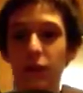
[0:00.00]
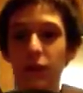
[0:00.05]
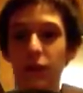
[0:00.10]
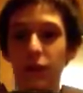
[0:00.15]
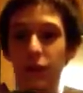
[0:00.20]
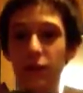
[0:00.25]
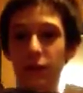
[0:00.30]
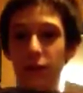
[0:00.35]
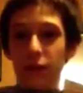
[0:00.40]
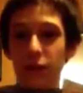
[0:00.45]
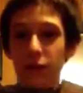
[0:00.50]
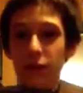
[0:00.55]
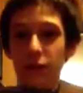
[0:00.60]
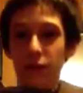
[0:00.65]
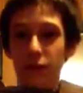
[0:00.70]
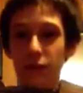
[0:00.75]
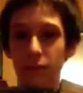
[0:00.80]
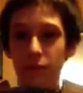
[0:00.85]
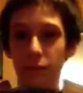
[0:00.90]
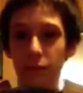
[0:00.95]
And
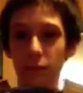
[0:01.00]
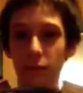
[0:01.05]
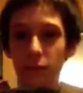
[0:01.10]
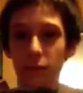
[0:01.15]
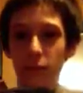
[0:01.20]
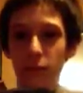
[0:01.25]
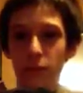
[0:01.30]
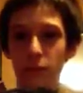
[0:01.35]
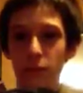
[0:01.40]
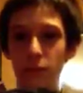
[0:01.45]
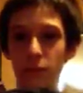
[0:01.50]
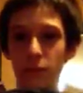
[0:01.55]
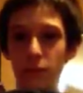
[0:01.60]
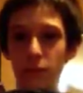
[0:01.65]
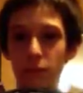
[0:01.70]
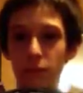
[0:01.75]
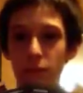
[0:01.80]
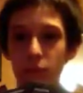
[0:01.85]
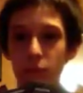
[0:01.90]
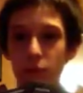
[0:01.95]
oh,
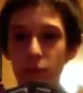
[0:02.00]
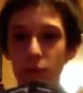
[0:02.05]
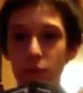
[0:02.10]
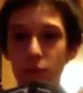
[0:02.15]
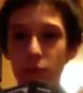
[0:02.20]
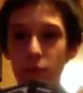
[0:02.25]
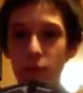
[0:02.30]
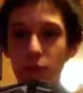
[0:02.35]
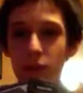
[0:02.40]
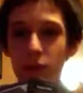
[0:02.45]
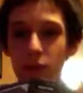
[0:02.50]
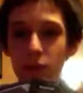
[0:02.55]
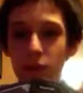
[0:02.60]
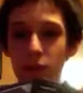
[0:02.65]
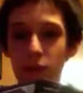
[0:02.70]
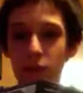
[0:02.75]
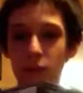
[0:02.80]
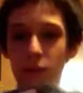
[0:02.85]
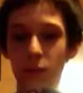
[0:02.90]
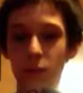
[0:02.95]
that's
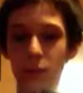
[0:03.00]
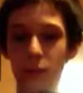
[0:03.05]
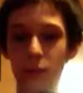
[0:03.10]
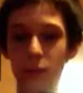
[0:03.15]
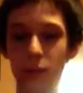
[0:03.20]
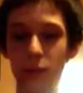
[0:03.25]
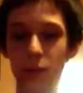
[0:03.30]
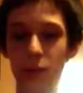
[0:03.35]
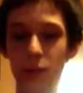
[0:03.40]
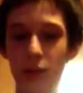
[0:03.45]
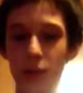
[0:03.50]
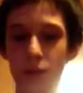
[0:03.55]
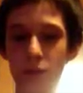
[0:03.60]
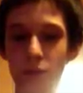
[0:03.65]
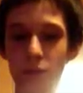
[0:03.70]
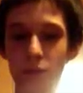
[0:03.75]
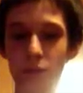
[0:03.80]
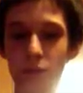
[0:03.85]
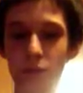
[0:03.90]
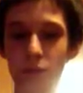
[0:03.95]
the ones that I
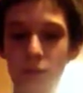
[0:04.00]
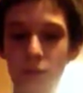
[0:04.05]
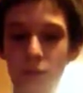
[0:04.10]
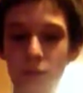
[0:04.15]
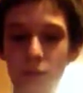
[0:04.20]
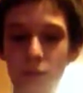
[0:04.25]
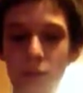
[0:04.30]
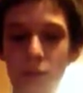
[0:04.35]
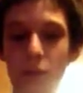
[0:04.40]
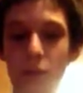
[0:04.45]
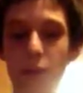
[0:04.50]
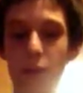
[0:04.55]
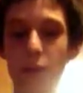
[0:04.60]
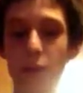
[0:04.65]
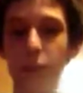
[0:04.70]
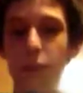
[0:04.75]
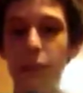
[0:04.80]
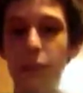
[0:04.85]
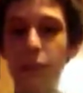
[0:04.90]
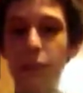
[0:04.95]
use. Okay,
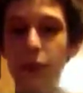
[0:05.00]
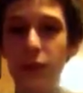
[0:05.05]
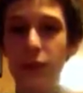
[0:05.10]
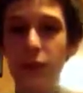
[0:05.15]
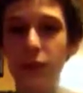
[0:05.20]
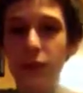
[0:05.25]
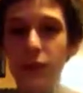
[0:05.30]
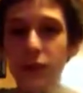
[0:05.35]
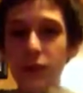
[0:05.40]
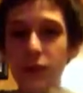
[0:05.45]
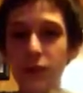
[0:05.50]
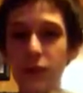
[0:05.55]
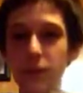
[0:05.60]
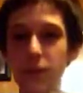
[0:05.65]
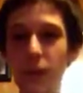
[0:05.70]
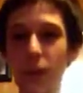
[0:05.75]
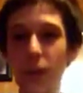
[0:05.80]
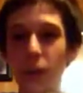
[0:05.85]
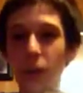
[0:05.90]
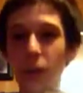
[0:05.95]
D&D
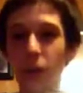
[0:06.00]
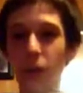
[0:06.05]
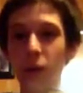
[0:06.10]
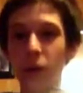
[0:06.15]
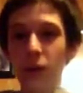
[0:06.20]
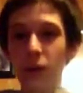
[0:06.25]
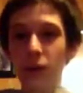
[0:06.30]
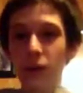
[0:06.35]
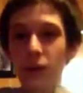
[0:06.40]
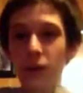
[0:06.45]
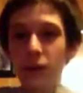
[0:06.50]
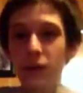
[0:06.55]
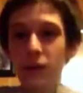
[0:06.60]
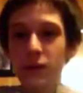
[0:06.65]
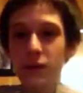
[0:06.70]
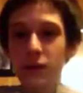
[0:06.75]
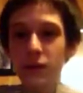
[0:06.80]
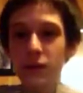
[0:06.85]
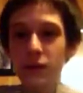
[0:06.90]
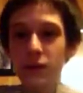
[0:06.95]
power
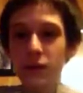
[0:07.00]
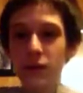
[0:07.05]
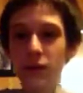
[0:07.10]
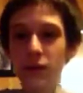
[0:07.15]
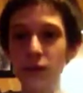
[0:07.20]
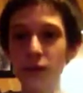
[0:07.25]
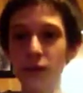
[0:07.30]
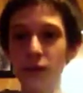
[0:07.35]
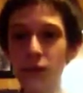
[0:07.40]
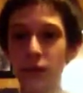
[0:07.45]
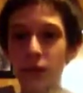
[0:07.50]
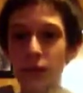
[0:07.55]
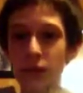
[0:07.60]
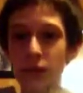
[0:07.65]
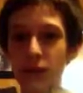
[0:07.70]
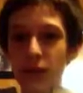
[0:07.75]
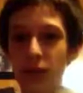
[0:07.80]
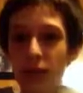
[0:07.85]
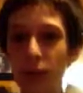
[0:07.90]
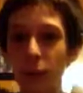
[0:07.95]
cards
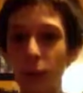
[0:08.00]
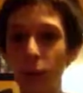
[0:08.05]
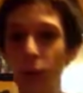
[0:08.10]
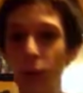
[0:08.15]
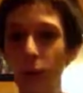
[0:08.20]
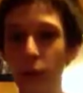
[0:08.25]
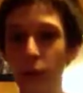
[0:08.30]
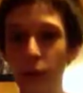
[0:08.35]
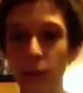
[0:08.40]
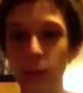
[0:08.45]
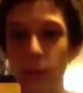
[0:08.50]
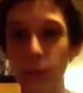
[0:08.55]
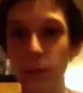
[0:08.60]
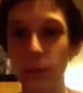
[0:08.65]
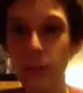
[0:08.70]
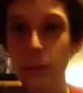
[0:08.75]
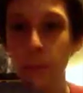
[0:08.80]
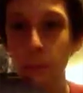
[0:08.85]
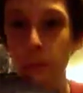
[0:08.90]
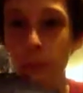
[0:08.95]
has at-will
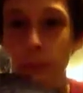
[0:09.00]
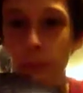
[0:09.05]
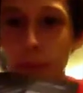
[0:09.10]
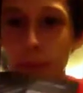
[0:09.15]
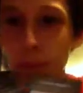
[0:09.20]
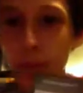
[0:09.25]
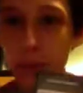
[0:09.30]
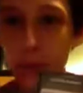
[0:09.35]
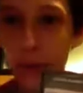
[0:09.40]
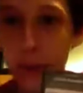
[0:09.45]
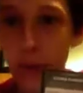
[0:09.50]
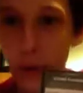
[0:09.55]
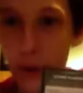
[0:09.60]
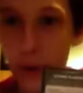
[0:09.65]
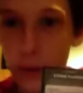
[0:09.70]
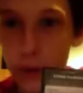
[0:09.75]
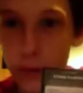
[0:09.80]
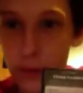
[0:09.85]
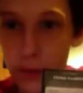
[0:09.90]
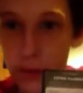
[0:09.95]

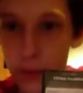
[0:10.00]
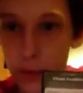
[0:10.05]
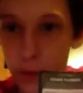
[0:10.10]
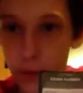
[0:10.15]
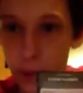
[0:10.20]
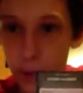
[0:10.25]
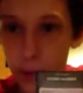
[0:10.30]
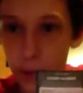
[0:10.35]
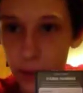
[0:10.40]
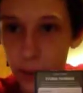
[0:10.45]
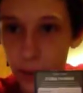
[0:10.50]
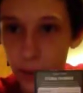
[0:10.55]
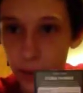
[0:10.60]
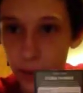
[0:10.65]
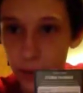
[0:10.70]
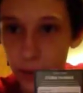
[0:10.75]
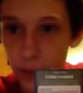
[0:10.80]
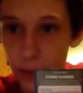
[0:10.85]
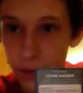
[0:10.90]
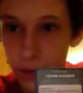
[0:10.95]
cards like
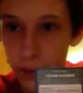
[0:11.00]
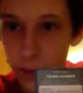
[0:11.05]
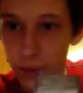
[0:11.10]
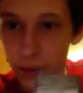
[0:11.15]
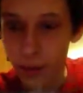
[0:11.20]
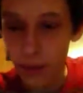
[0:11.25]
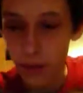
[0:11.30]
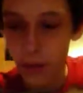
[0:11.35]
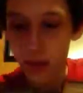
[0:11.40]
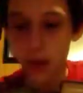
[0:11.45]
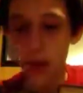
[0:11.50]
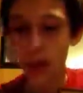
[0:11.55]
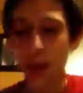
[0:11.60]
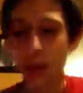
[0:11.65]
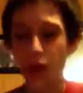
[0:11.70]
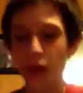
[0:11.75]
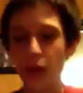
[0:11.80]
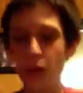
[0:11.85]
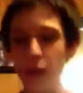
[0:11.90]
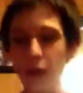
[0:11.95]
that,
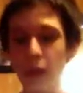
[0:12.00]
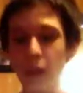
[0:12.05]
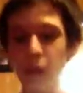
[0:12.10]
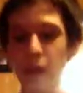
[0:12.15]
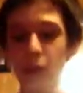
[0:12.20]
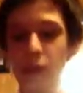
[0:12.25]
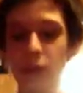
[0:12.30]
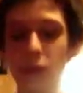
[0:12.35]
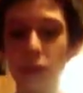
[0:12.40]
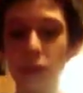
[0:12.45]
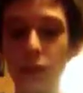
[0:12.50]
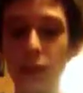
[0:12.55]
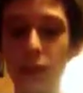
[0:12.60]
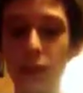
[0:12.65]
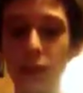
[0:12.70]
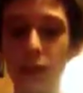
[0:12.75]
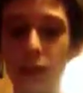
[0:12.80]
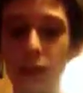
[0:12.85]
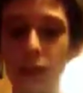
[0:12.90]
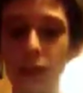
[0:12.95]
has all
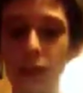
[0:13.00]
kinds of